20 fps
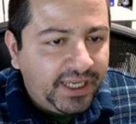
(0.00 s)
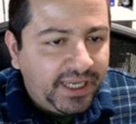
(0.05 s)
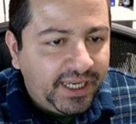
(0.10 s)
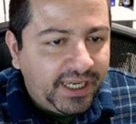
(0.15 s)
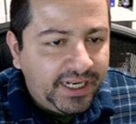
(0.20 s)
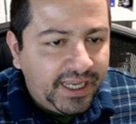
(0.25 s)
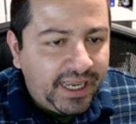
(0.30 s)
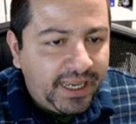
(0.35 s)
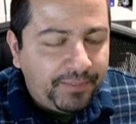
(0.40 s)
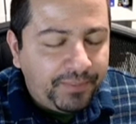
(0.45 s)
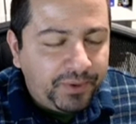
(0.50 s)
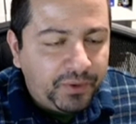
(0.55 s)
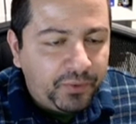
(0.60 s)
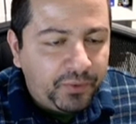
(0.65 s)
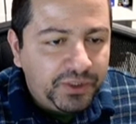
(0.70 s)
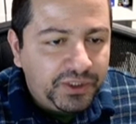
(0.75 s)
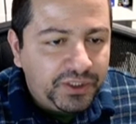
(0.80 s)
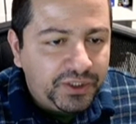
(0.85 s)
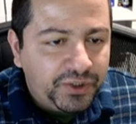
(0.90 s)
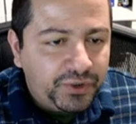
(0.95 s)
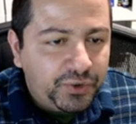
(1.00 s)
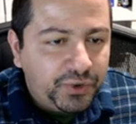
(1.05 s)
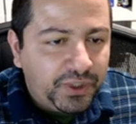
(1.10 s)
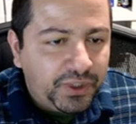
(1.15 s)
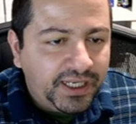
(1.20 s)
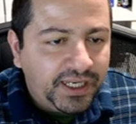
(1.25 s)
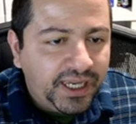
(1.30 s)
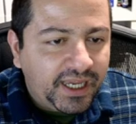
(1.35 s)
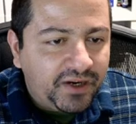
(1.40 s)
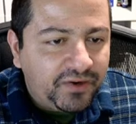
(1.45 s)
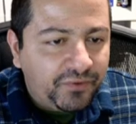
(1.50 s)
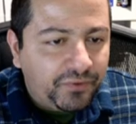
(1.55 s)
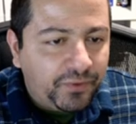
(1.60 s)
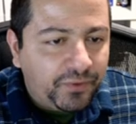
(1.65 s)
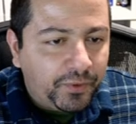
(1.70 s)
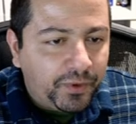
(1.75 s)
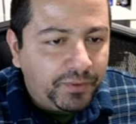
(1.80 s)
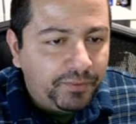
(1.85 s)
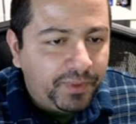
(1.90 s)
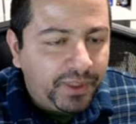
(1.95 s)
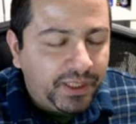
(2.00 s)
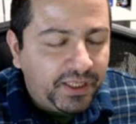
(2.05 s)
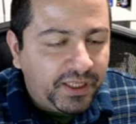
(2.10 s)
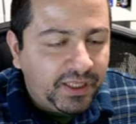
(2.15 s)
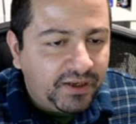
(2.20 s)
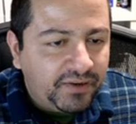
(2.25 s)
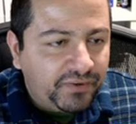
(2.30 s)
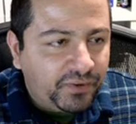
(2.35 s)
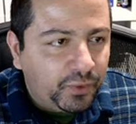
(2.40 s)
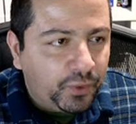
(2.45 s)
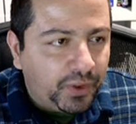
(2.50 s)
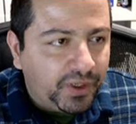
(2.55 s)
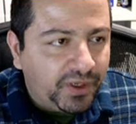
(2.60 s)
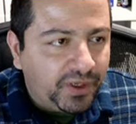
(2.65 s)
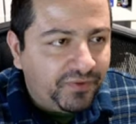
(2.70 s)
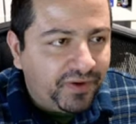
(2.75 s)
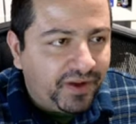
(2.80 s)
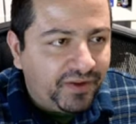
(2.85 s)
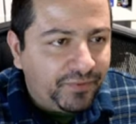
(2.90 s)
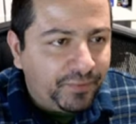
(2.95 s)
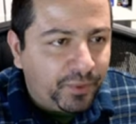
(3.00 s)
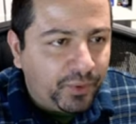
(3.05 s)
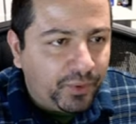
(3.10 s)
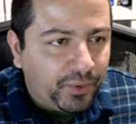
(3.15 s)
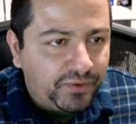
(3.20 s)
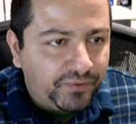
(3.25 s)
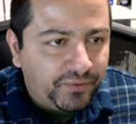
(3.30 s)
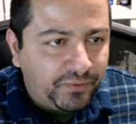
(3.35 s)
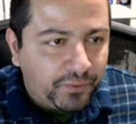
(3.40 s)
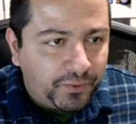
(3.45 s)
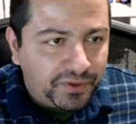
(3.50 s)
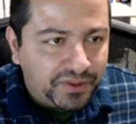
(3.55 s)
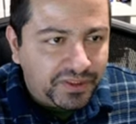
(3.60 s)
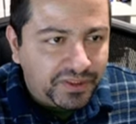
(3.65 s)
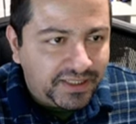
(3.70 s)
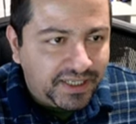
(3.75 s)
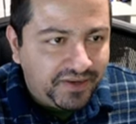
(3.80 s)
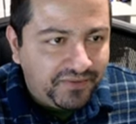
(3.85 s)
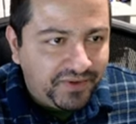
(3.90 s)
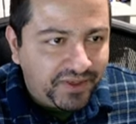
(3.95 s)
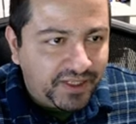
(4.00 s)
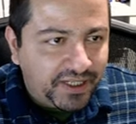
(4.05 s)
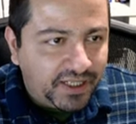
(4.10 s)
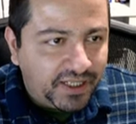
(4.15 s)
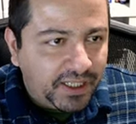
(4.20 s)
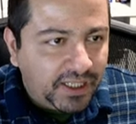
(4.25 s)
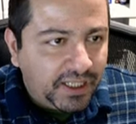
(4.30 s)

and Apple, which is trading at a forward PE of 25.47.